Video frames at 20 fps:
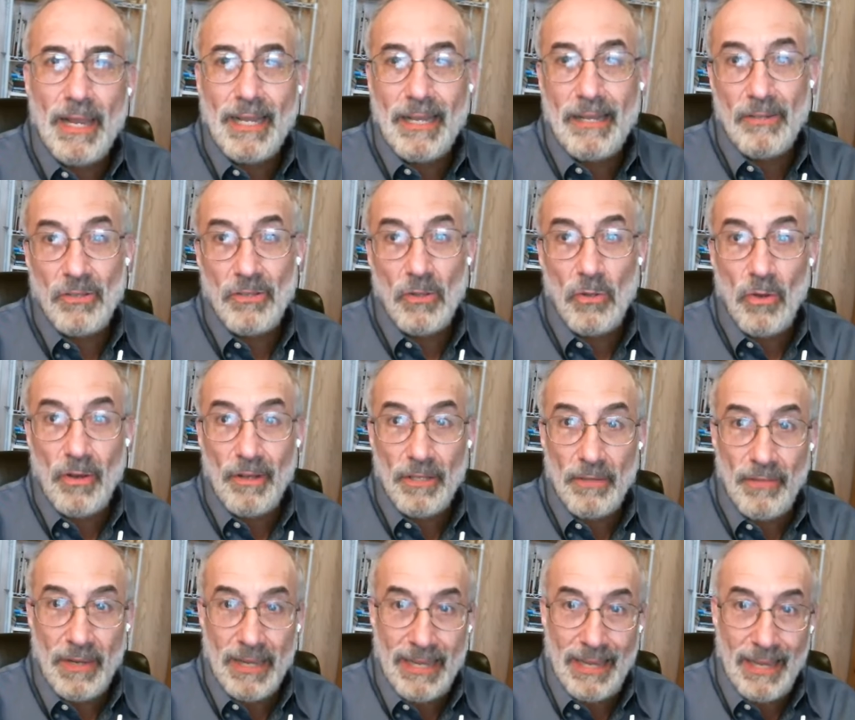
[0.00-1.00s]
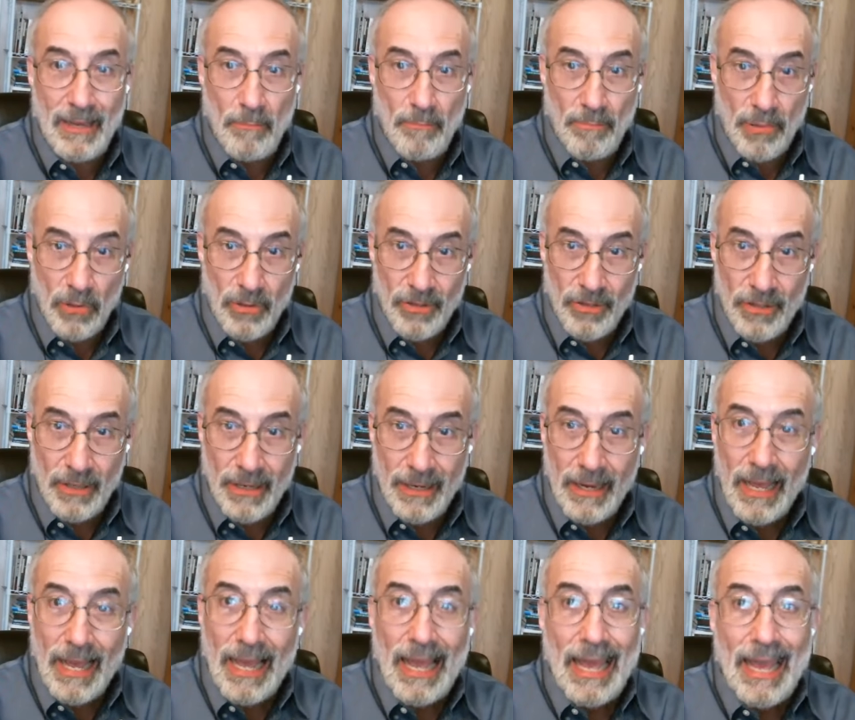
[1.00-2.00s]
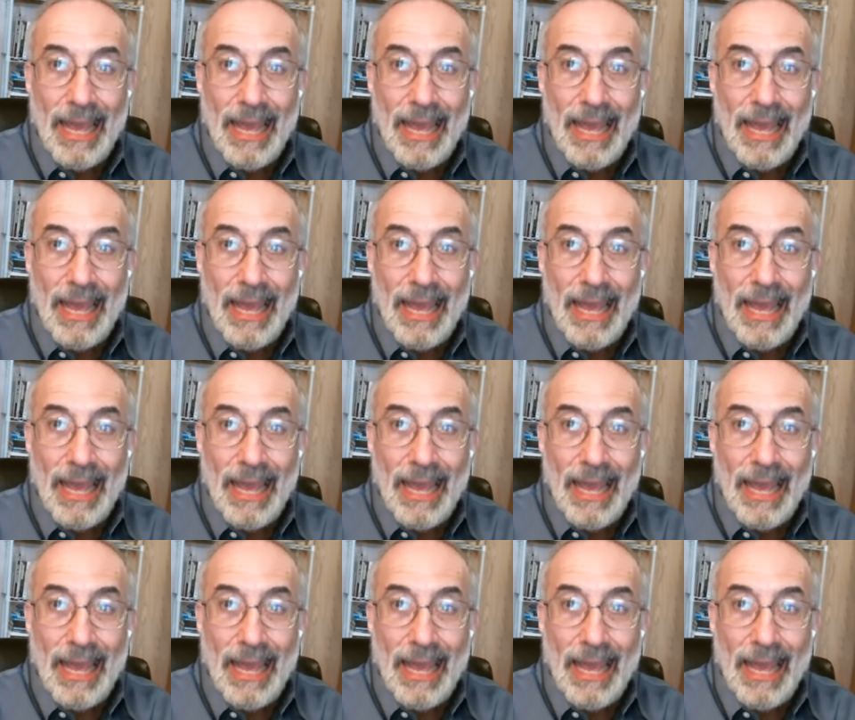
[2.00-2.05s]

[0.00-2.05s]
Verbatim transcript: against the loss of a key person